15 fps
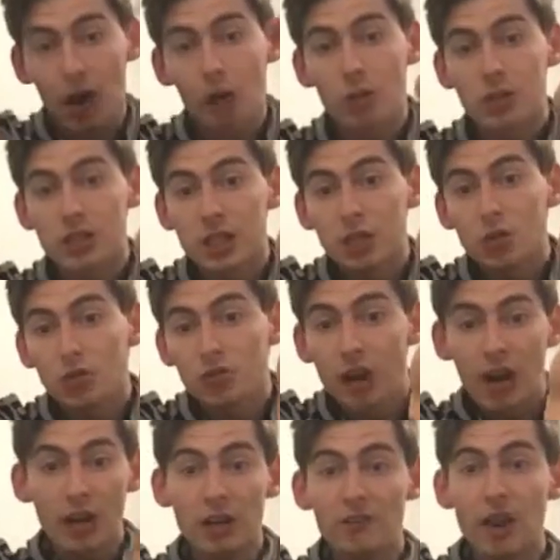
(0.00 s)
I will see you
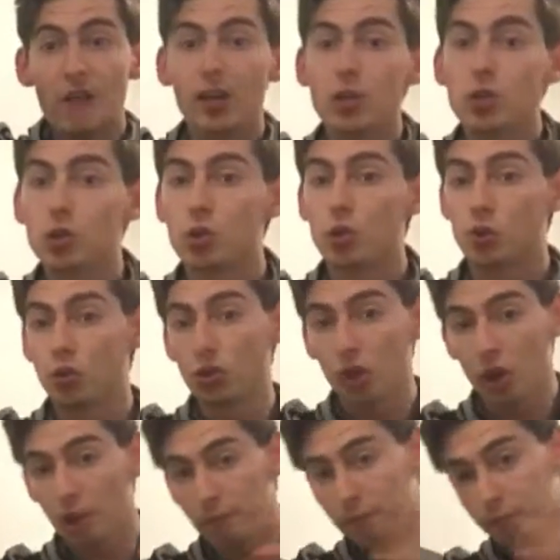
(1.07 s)
very, very soon.
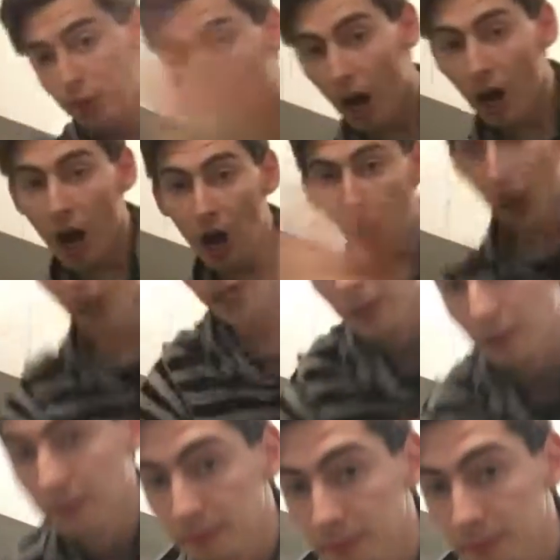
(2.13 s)
Goodbye.